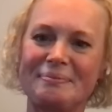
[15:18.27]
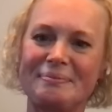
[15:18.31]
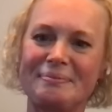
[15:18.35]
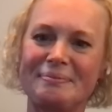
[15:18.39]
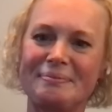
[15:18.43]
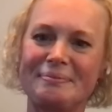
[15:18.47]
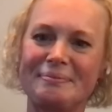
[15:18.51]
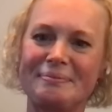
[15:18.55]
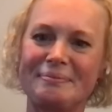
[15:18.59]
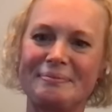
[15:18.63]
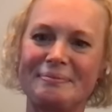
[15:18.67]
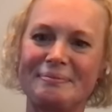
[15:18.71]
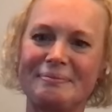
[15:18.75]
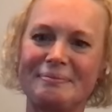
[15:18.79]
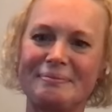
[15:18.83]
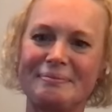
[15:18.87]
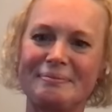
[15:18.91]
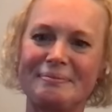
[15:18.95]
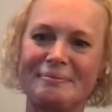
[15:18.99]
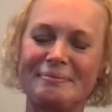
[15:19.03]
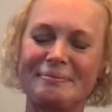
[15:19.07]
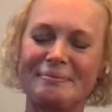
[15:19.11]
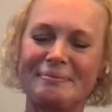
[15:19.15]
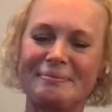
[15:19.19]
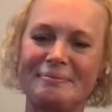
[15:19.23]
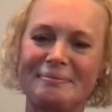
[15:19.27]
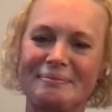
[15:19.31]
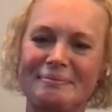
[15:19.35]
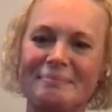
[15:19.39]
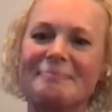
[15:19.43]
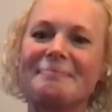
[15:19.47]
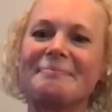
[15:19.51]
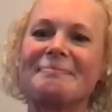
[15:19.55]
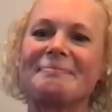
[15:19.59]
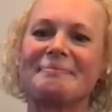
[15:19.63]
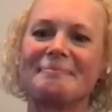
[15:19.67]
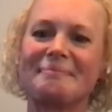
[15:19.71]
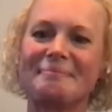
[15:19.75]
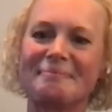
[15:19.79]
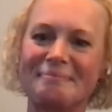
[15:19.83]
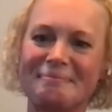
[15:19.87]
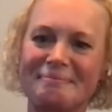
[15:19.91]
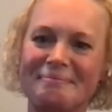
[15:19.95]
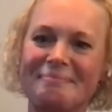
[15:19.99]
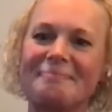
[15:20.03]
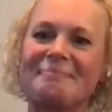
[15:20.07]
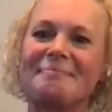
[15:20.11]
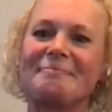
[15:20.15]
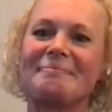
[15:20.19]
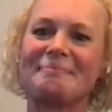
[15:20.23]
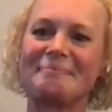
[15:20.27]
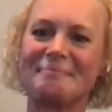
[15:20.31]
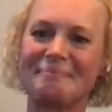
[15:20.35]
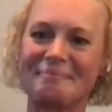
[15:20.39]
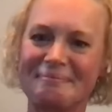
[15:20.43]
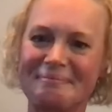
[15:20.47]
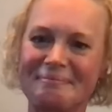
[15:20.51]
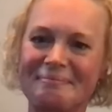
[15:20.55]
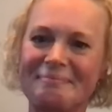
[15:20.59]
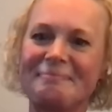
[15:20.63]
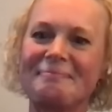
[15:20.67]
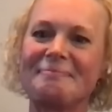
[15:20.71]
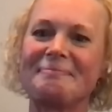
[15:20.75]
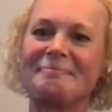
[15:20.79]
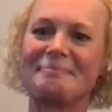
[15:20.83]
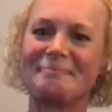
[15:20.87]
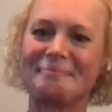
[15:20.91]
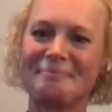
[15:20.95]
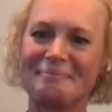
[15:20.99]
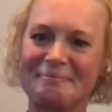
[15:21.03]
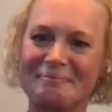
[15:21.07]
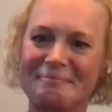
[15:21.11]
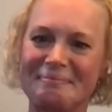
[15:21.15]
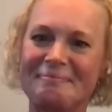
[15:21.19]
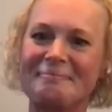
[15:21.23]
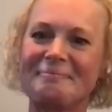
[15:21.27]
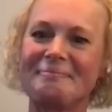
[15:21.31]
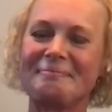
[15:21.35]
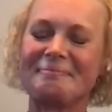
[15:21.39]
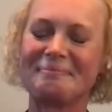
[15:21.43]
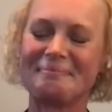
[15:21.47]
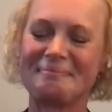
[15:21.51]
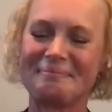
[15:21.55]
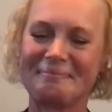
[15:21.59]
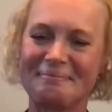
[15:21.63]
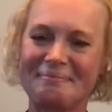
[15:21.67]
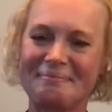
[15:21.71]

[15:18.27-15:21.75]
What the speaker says: (not speaking)